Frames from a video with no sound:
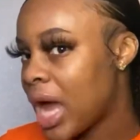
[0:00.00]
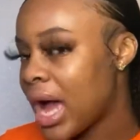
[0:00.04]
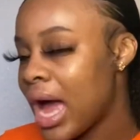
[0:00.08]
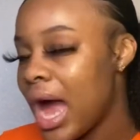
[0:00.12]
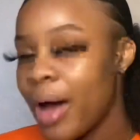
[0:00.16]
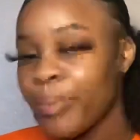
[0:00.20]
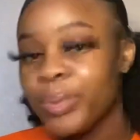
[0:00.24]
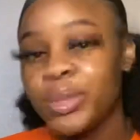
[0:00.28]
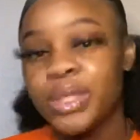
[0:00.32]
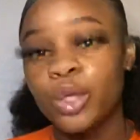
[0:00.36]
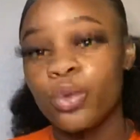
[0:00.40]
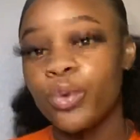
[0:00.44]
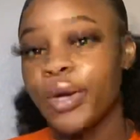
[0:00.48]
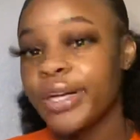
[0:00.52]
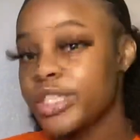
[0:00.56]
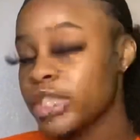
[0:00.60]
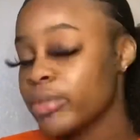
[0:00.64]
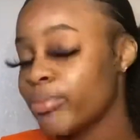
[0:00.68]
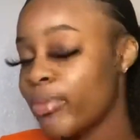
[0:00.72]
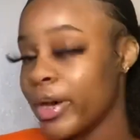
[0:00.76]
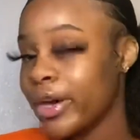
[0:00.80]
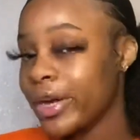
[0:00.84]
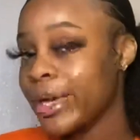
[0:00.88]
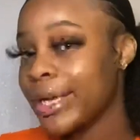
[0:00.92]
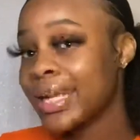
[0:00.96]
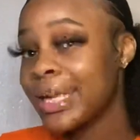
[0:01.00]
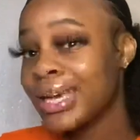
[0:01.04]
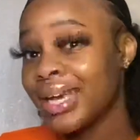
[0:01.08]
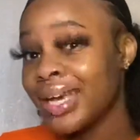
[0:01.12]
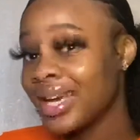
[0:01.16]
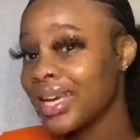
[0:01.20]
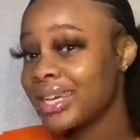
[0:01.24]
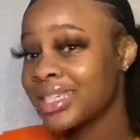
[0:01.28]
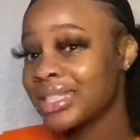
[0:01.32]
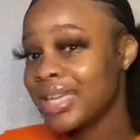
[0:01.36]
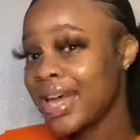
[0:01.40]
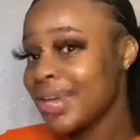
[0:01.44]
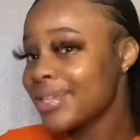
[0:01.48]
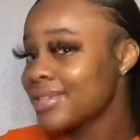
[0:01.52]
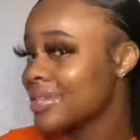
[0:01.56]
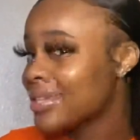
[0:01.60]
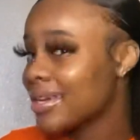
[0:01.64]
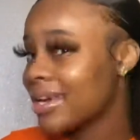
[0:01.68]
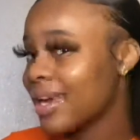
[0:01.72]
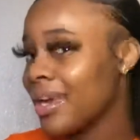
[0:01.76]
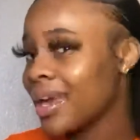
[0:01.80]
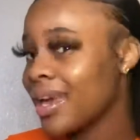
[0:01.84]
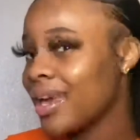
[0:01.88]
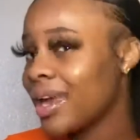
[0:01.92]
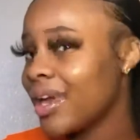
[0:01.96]
I put a question mark again because I
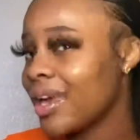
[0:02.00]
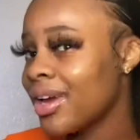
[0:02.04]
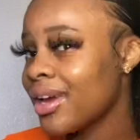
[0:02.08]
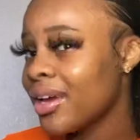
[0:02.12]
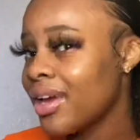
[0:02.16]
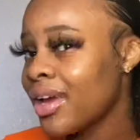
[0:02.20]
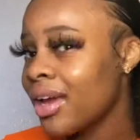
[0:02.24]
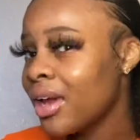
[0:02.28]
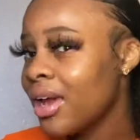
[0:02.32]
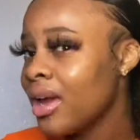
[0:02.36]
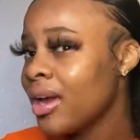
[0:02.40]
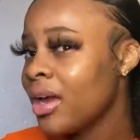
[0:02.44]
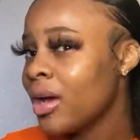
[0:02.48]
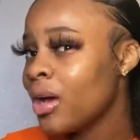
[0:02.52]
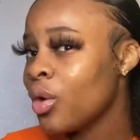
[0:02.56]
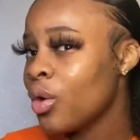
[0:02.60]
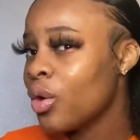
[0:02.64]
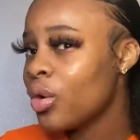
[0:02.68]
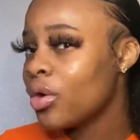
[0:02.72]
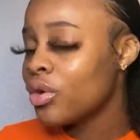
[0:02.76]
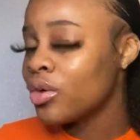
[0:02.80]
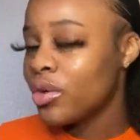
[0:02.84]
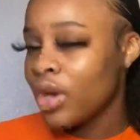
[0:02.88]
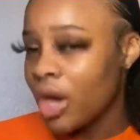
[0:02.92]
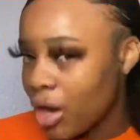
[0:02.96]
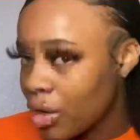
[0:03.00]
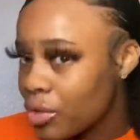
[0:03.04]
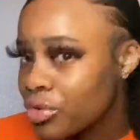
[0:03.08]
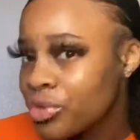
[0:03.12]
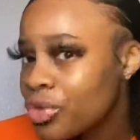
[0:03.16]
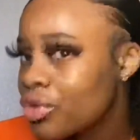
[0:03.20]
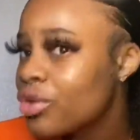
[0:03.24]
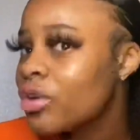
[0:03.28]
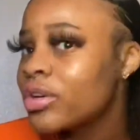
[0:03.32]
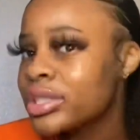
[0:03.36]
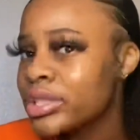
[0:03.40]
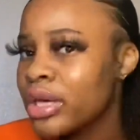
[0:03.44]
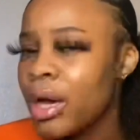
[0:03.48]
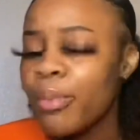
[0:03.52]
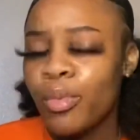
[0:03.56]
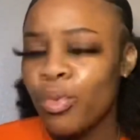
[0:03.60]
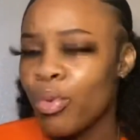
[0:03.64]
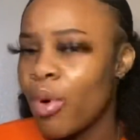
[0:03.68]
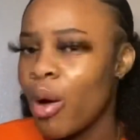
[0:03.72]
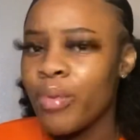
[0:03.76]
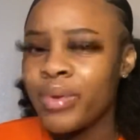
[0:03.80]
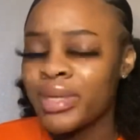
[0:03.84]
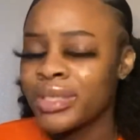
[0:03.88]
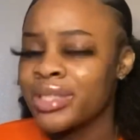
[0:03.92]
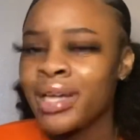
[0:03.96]
said, no, you gonna tell me
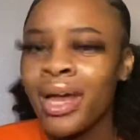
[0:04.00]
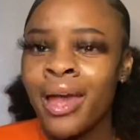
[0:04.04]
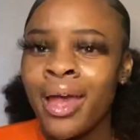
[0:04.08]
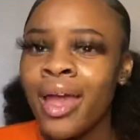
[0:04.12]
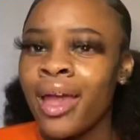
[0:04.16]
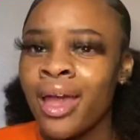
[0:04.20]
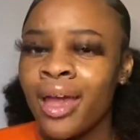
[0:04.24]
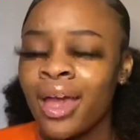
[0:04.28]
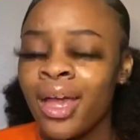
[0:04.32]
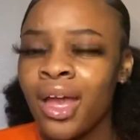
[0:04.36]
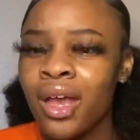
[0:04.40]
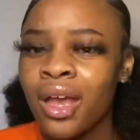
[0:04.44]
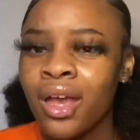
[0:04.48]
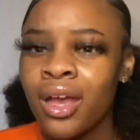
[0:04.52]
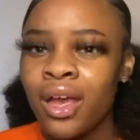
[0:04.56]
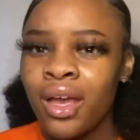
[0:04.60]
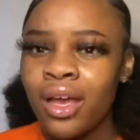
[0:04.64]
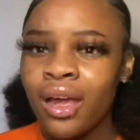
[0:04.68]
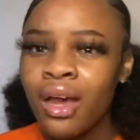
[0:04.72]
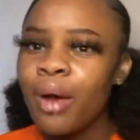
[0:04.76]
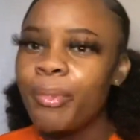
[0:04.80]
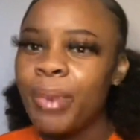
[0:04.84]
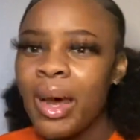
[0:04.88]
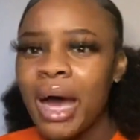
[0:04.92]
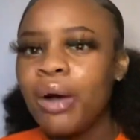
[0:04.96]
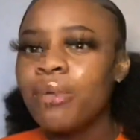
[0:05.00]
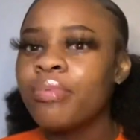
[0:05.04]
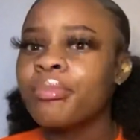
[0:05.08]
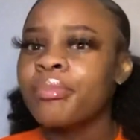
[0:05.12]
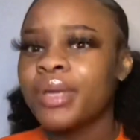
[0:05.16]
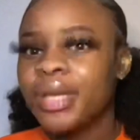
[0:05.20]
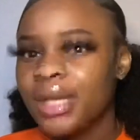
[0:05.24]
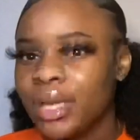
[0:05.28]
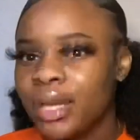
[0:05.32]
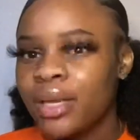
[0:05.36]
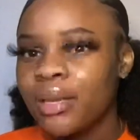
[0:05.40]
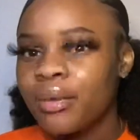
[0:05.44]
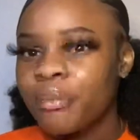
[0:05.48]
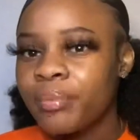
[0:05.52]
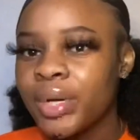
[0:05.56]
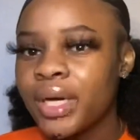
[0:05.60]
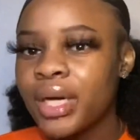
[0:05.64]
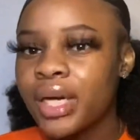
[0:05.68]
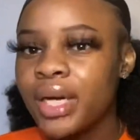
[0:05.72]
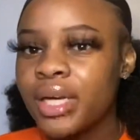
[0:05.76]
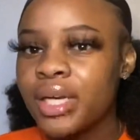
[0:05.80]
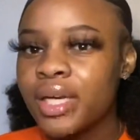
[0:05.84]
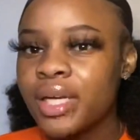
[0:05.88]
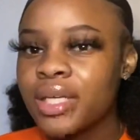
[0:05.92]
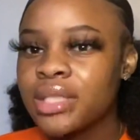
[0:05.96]
what was said about me,
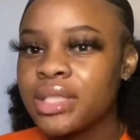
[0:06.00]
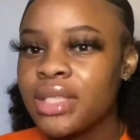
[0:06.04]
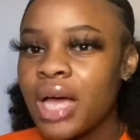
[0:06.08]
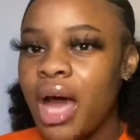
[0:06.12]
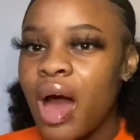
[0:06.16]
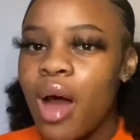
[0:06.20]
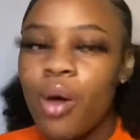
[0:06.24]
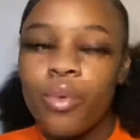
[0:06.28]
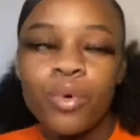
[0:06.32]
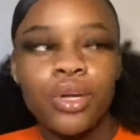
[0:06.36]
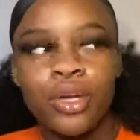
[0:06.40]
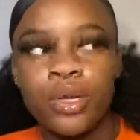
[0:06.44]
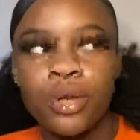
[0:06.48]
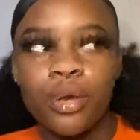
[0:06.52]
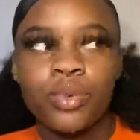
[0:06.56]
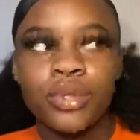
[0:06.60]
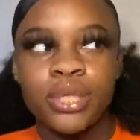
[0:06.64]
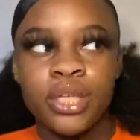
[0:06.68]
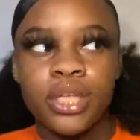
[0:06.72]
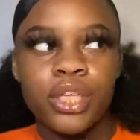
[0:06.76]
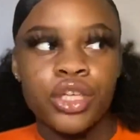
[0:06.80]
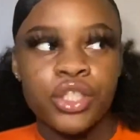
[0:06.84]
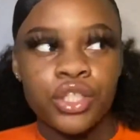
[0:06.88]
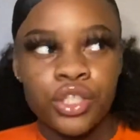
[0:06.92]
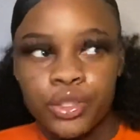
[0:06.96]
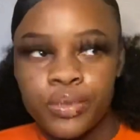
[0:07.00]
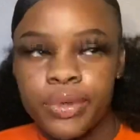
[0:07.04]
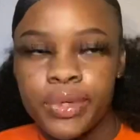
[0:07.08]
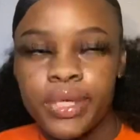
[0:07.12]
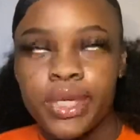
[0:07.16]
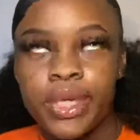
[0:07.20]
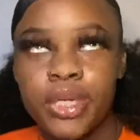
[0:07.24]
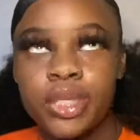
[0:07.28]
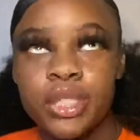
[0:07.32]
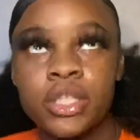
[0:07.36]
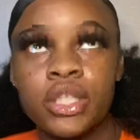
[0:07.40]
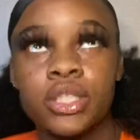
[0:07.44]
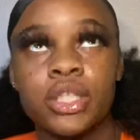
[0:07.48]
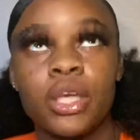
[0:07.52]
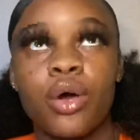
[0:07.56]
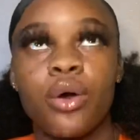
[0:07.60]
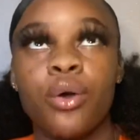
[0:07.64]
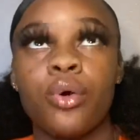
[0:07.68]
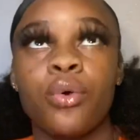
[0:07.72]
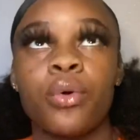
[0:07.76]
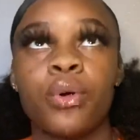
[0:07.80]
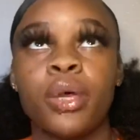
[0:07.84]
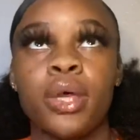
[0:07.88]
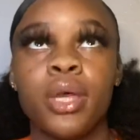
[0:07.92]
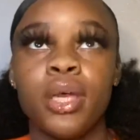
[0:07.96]
because I want to know what the issue is.
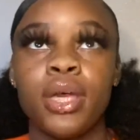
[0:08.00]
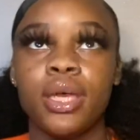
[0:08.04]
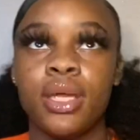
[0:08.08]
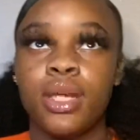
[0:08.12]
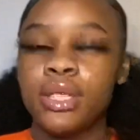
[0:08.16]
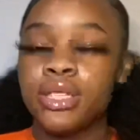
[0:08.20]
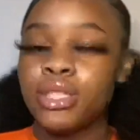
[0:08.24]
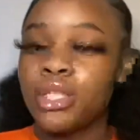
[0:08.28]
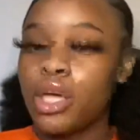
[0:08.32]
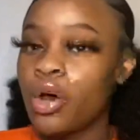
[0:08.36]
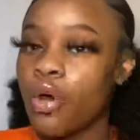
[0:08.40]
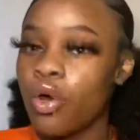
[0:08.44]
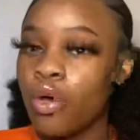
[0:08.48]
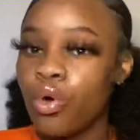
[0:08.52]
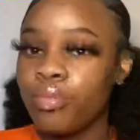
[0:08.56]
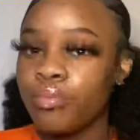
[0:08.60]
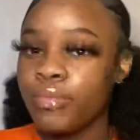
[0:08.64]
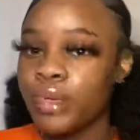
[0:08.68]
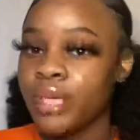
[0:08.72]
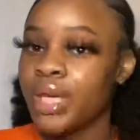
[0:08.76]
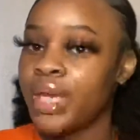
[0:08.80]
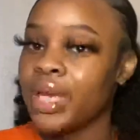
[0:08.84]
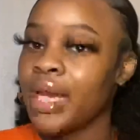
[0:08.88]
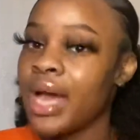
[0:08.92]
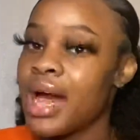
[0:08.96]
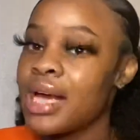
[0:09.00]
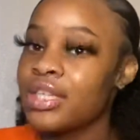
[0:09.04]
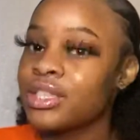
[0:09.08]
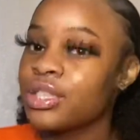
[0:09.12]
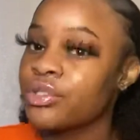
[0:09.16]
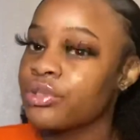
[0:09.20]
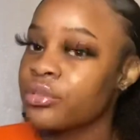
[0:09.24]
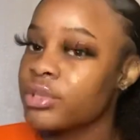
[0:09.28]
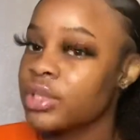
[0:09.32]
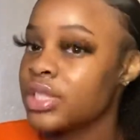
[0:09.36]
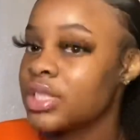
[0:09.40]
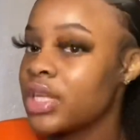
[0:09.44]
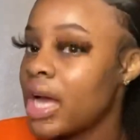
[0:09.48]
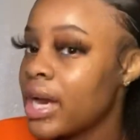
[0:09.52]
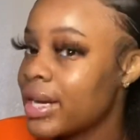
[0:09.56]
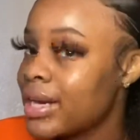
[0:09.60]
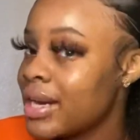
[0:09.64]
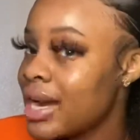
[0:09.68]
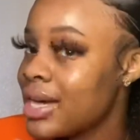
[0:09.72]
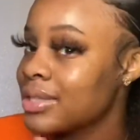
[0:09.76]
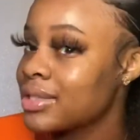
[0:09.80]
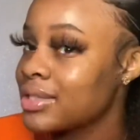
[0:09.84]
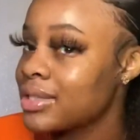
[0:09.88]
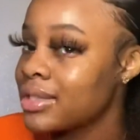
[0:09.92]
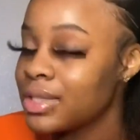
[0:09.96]
So he told me, I screenshot and
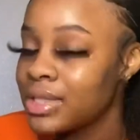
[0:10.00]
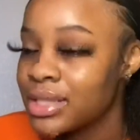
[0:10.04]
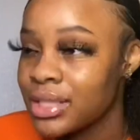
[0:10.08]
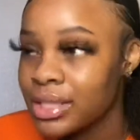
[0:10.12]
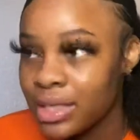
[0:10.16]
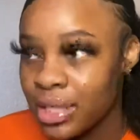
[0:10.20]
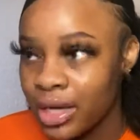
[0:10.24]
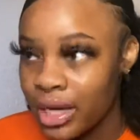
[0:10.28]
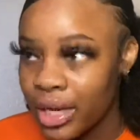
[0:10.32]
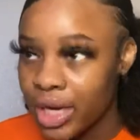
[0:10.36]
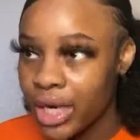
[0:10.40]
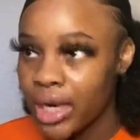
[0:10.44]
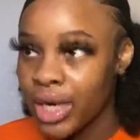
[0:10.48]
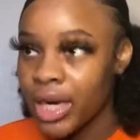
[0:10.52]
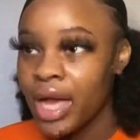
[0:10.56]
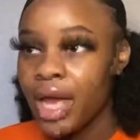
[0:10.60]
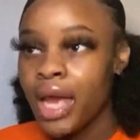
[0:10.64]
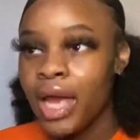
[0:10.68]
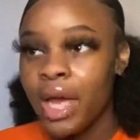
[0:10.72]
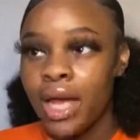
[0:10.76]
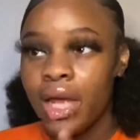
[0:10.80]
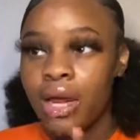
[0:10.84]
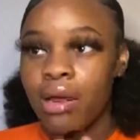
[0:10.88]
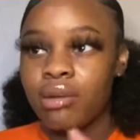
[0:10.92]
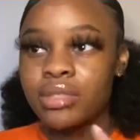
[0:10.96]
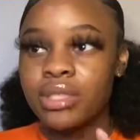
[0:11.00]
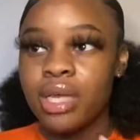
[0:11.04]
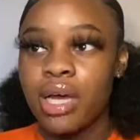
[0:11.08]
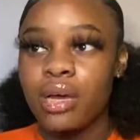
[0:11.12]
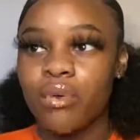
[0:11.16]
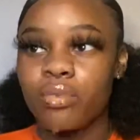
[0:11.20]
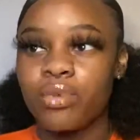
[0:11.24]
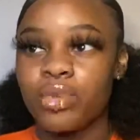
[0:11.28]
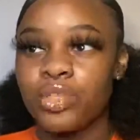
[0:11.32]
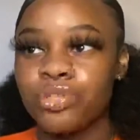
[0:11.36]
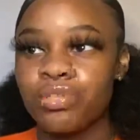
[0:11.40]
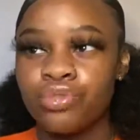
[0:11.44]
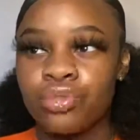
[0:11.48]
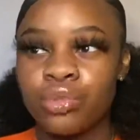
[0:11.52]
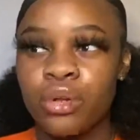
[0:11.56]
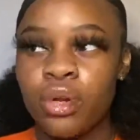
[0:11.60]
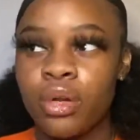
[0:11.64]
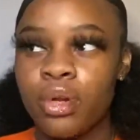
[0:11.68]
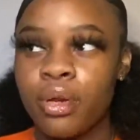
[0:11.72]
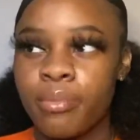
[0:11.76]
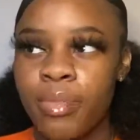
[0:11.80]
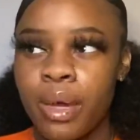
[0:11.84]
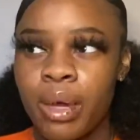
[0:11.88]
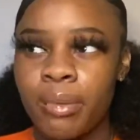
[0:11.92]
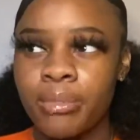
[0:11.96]
I sent it to her, and I was like, was you
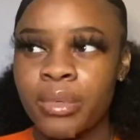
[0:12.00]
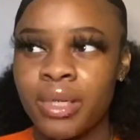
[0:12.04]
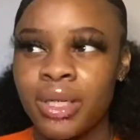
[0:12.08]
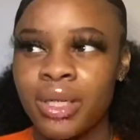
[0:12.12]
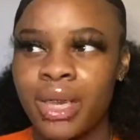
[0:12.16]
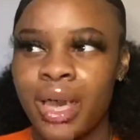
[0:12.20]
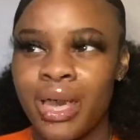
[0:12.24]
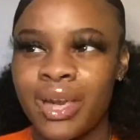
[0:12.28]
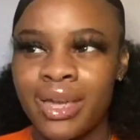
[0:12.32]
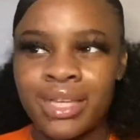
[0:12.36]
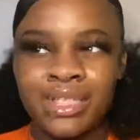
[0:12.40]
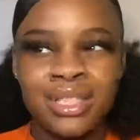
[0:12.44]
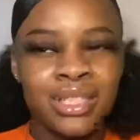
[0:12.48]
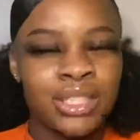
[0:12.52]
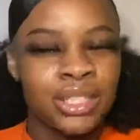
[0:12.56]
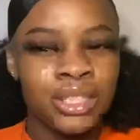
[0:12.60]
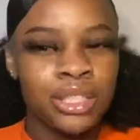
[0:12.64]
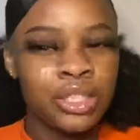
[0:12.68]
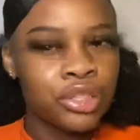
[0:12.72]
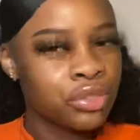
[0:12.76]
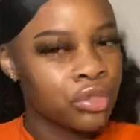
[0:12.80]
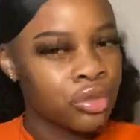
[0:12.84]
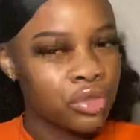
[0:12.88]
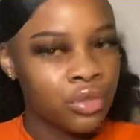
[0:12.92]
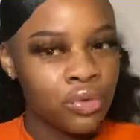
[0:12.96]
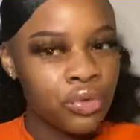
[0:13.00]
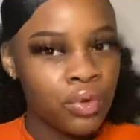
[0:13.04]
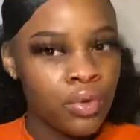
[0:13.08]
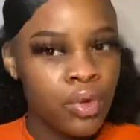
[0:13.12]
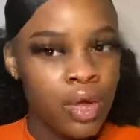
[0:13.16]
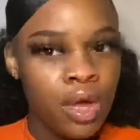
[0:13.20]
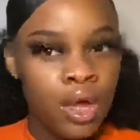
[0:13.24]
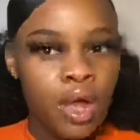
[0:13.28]
talking about me? Like, is this true?